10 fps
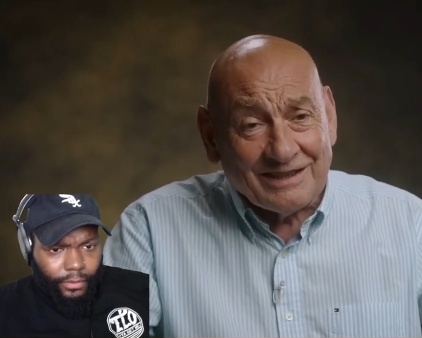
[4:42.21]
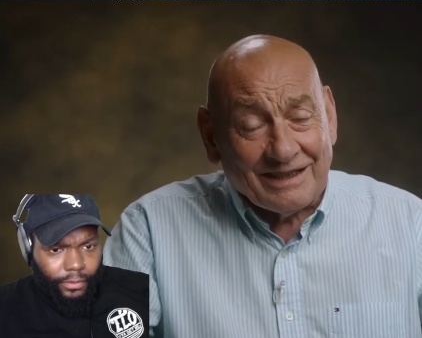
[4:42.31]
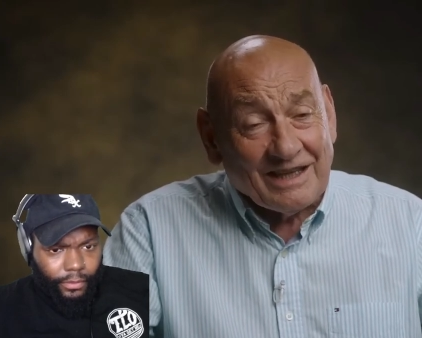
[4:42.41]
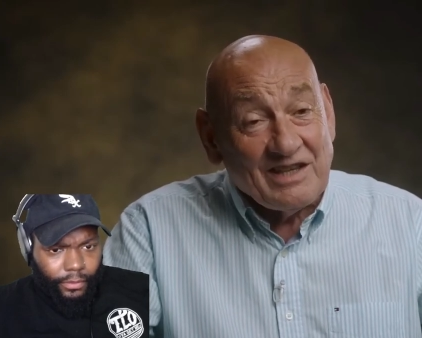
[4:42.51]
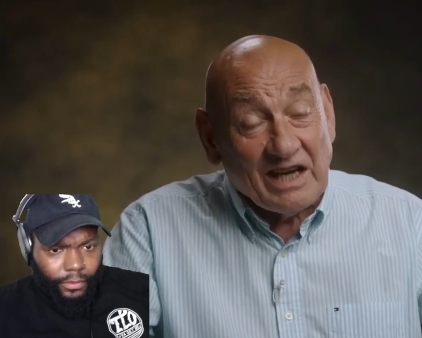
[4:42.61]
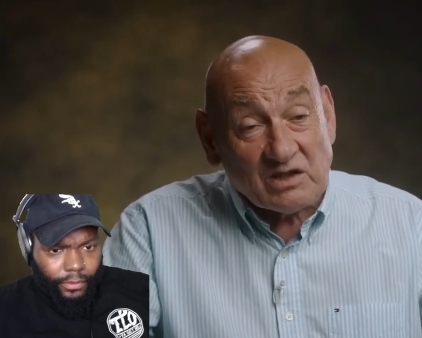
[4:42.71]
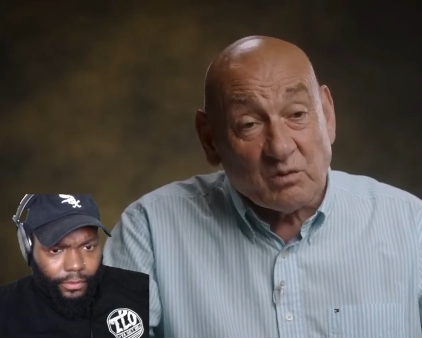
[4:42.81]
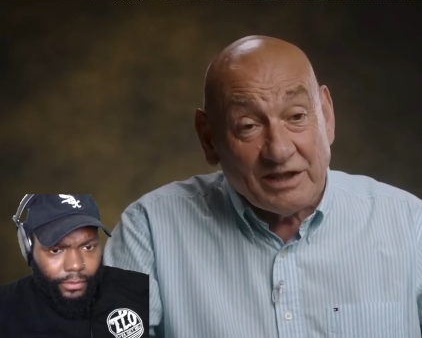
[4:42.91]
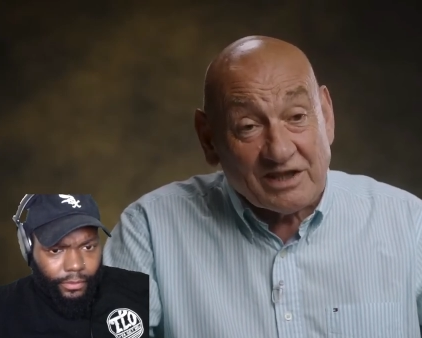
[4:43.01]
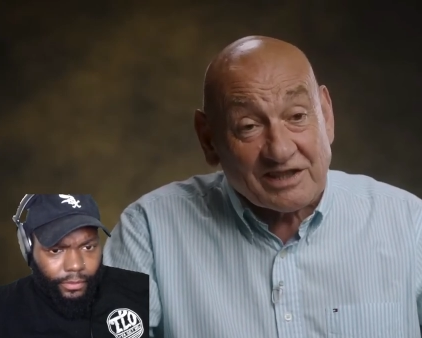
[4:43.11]
Speaker 1: And that's
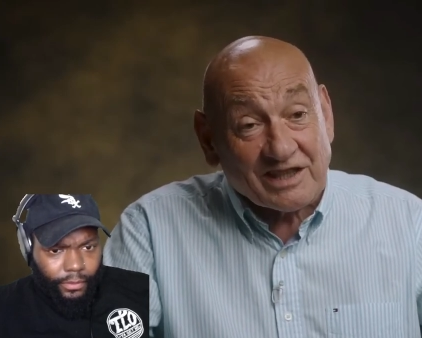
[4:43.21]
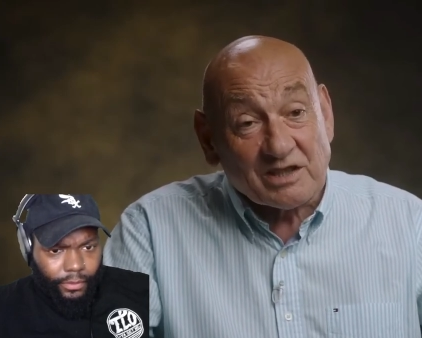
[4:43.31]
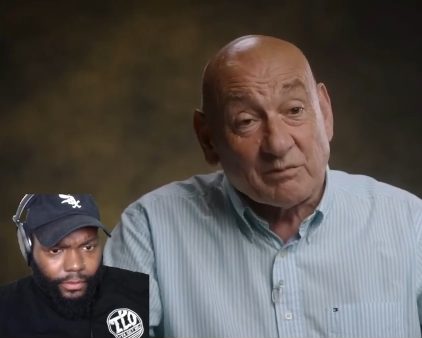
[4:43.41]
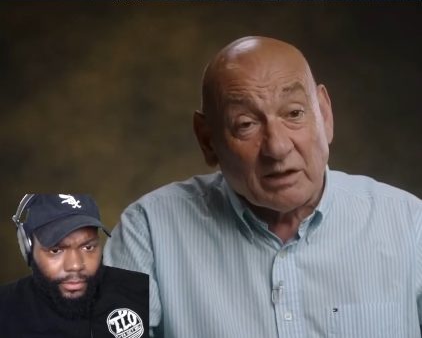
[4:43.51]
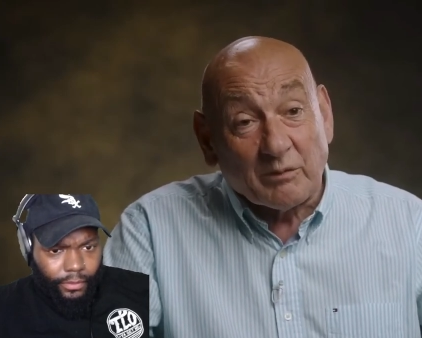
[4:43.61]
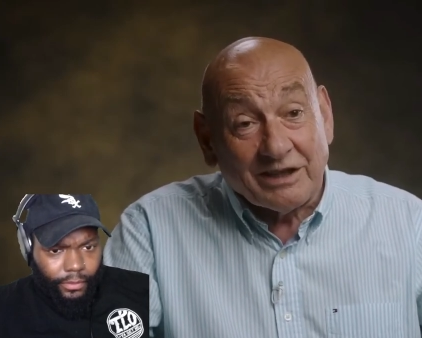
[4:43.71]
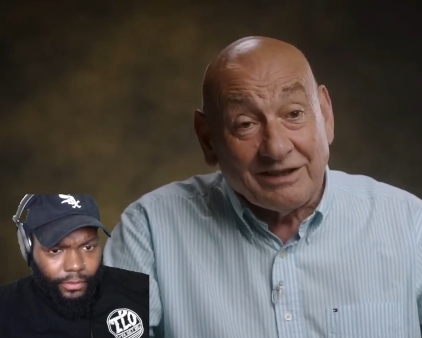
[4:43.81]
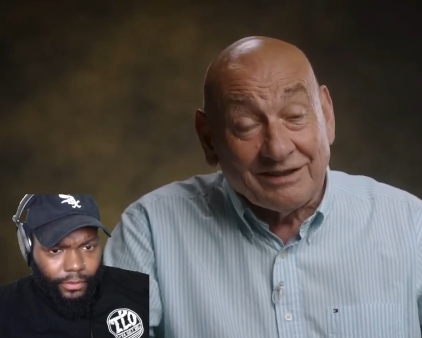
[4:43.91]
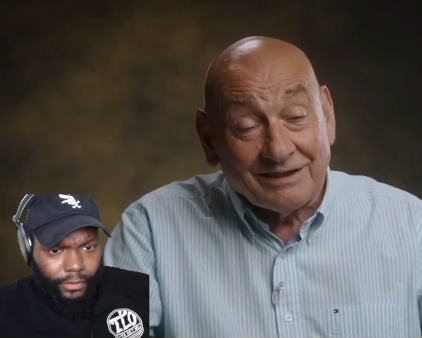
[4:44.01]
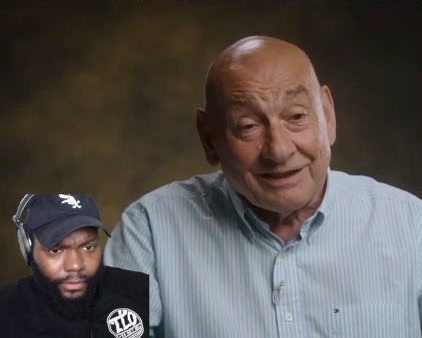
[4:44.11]
one that sticks in my
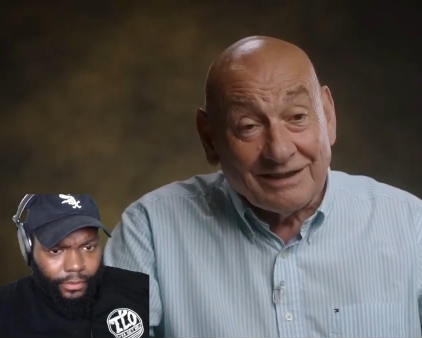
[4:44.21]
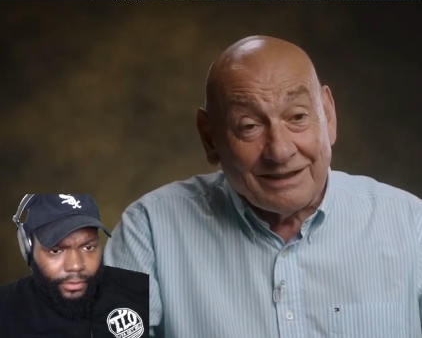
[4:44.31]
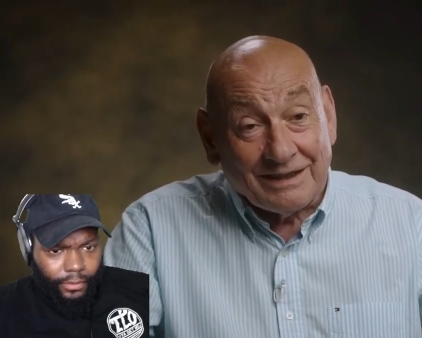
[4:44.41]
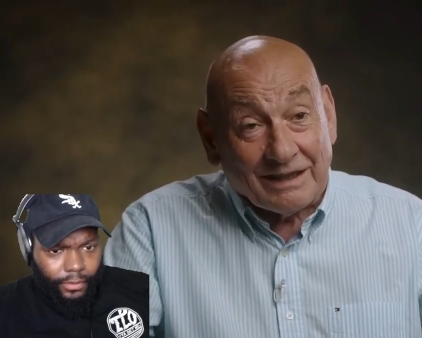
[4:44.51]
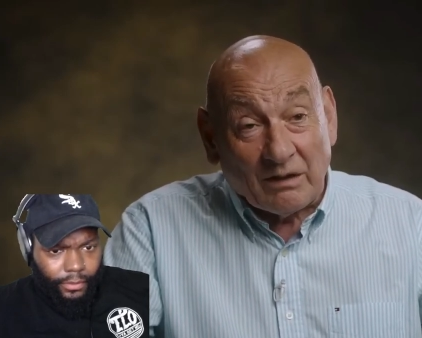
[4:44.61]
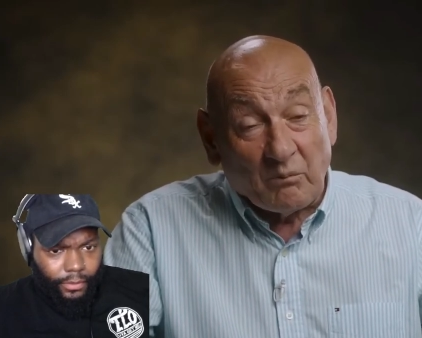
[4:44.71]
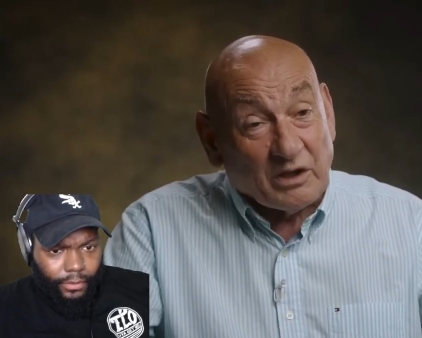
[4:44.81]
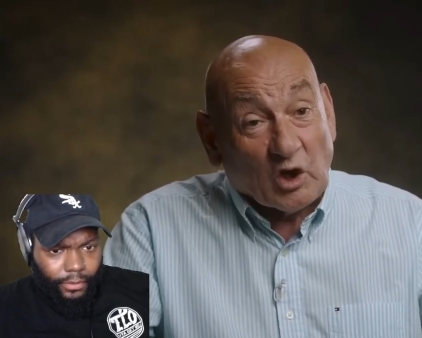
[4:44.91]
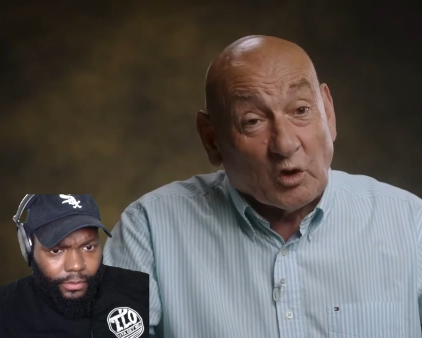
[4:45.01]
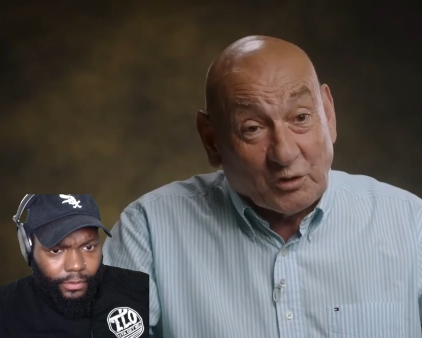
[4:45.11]
mind. But
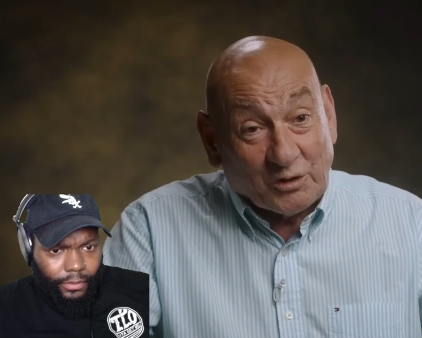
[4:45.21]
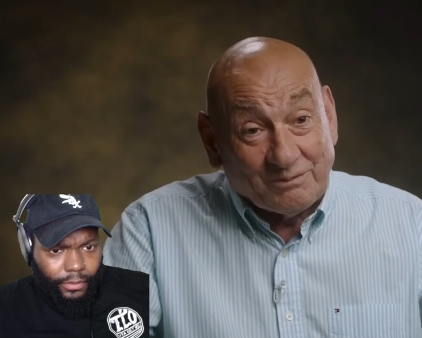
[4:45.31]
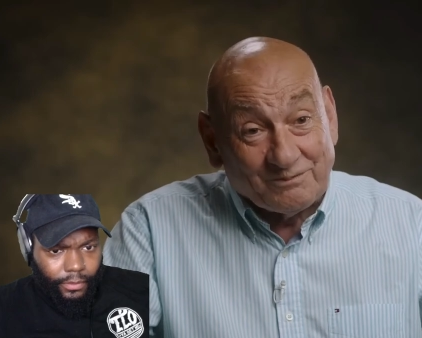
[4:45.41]
they all do